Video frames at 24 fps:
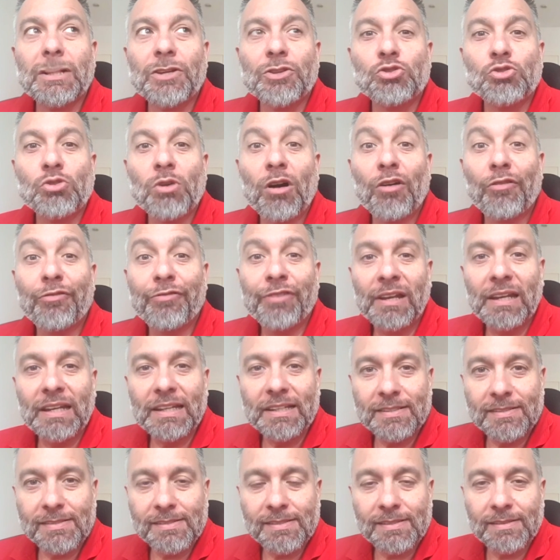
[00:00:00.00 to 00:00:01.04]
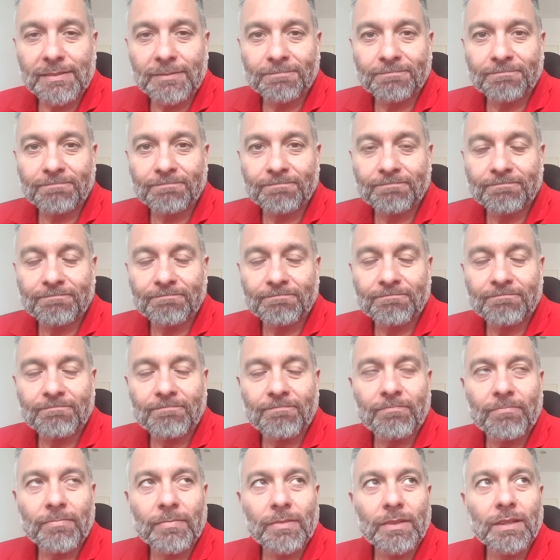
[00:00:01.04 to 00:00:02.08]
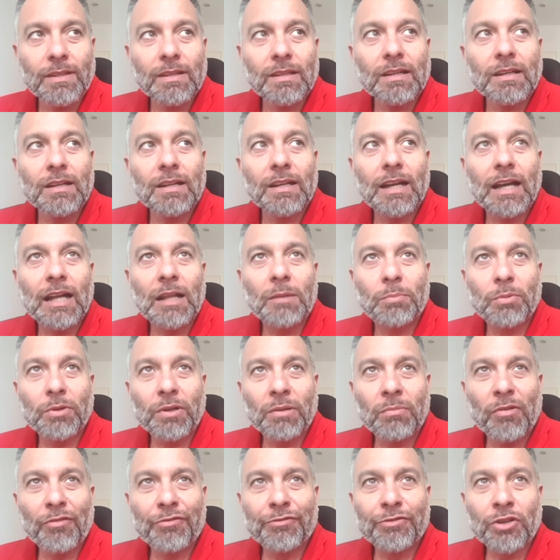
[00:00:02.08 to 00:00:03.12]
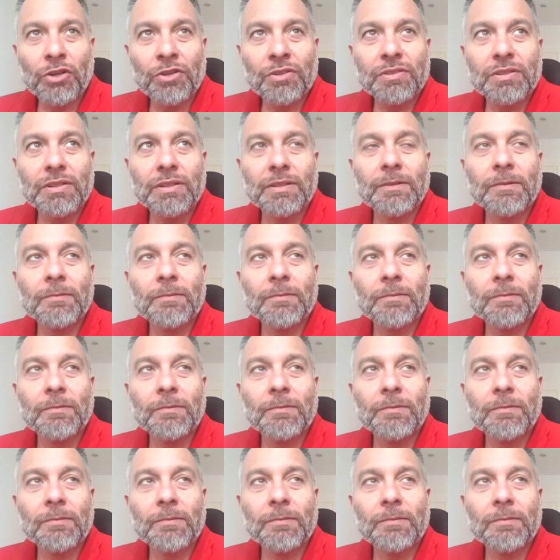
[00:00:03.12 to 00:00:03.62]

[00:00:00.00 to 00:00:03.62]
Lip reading: João Félix, I'll put him up front.